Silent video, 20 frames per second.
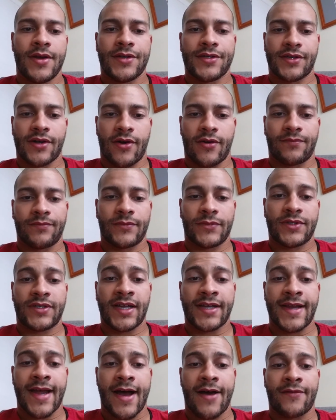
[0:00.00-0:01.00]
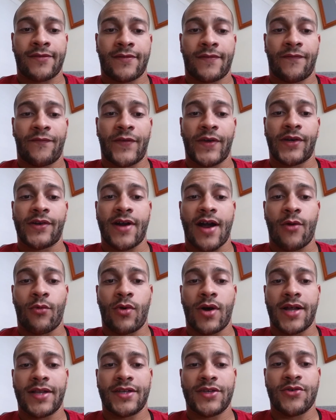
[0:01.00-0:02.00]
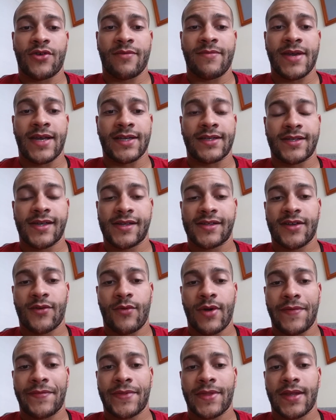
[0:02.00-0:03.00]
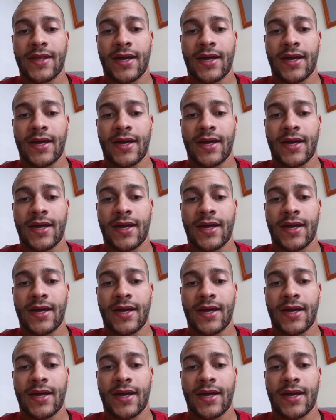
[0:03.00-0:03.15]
So sit down, figure out what you can be consistent with,